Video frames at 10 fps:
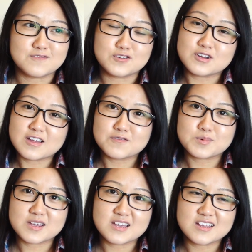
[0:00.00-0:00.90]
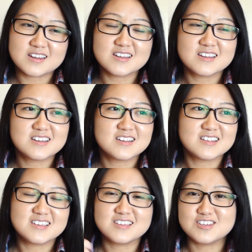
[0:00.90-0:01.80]
If you don't have a pen,
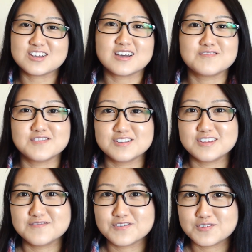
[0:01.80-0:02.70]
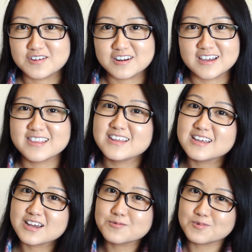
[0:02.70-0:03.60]
you can't fill the info in. And then you
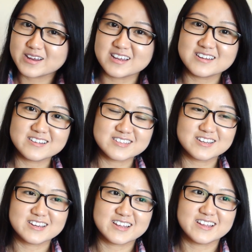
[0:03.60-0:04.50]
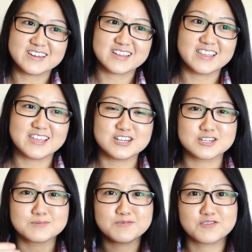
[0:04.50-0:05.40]
gotta wait until you land, and then
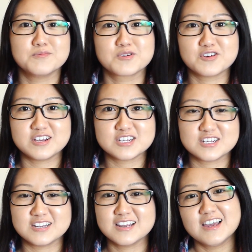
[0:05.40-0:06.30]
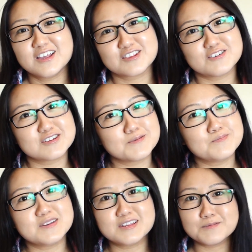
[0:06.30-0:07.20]
just before immigration, there's a
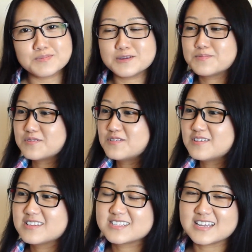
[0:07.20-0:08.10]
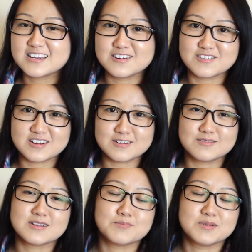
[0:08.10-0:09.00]
million people standing around,
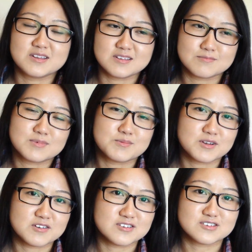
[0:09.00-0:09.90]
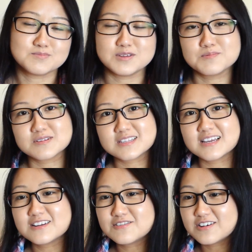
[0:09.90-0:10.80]
not a million, maybe 100 people
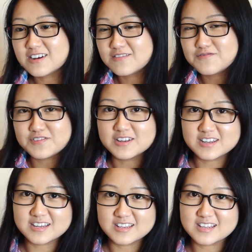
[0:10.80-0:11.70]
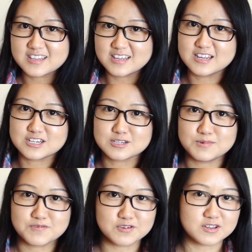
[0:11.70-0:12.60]
standing around filling in that thing just
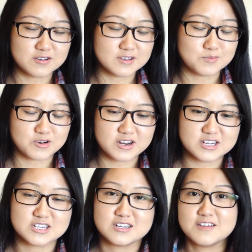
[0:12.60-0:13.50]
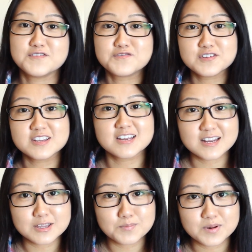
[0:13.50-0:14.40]
before they go to immigration. If you fill it in
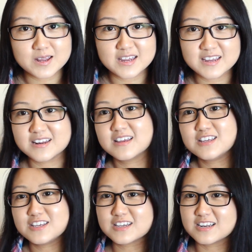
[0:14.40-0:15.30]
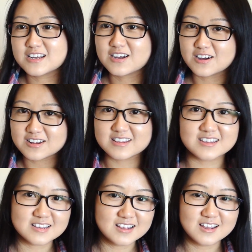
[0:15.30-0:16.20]
on the plane, you can cut
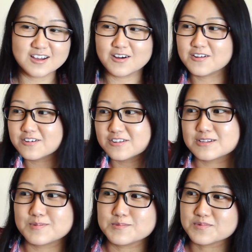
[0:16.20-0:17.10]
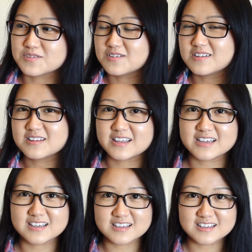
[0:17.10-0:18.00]
all those people
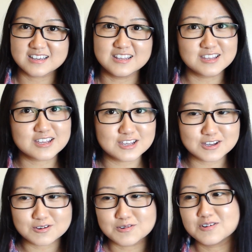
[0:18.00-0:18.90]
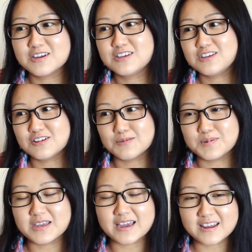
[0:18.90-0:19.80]
like in the queue. You'll
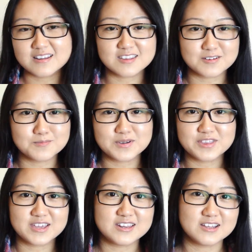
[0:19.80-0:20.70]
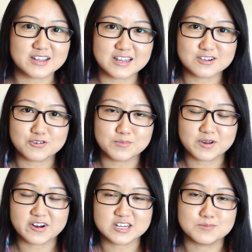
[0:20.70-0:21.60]
be ahead of them, and then you'll get through
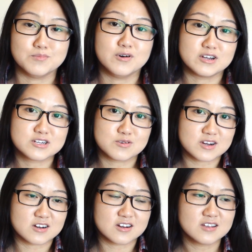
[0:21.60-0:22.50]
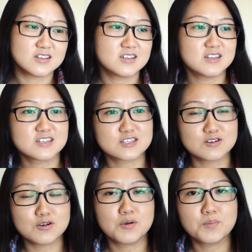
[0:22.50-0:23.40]
immigration much quicker.
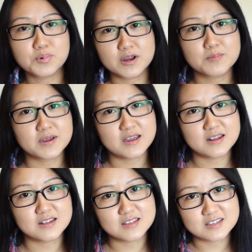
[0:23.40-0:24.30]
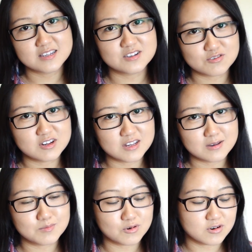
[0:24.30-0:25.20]
So bring a pen. This is a really
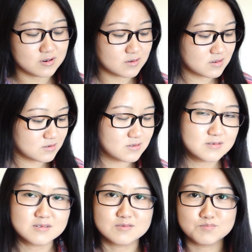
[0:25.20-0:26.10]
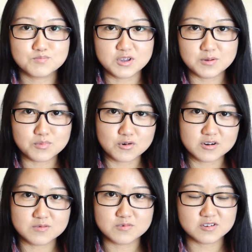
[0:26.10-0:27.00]
important
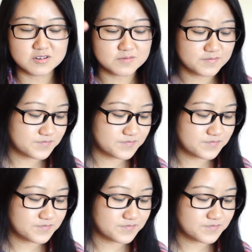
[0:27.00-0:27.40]
one.